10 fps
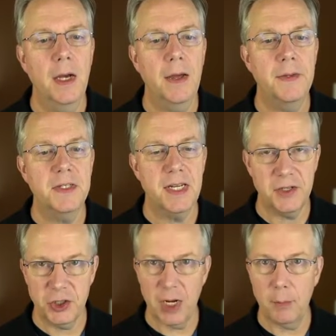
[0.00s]
And this
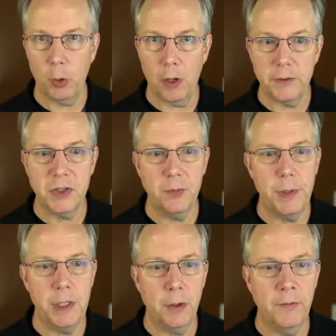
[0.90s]
test job will also
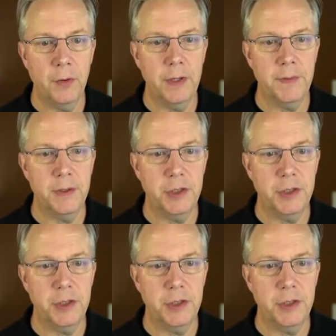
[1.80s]
be over in the